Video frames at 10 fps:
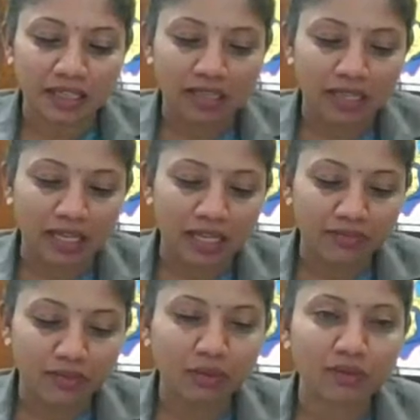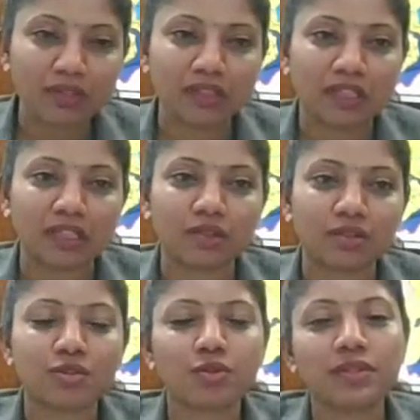I have known
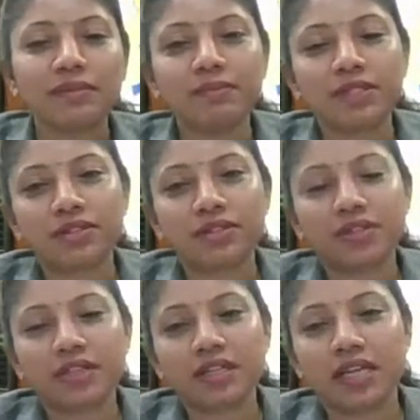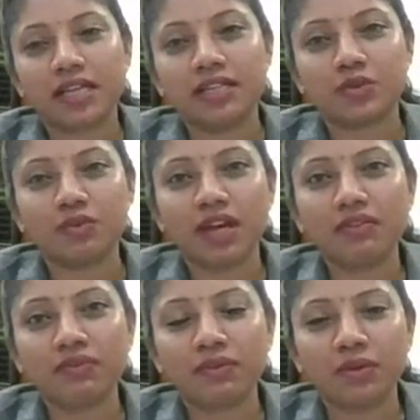Dr. Sudip Mitra and his
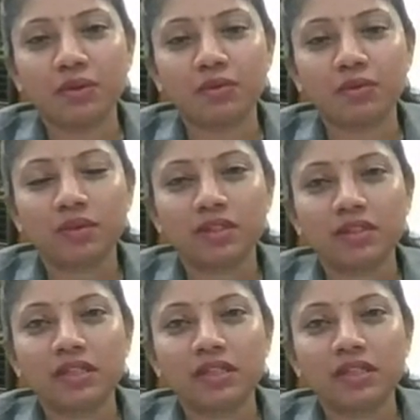wife over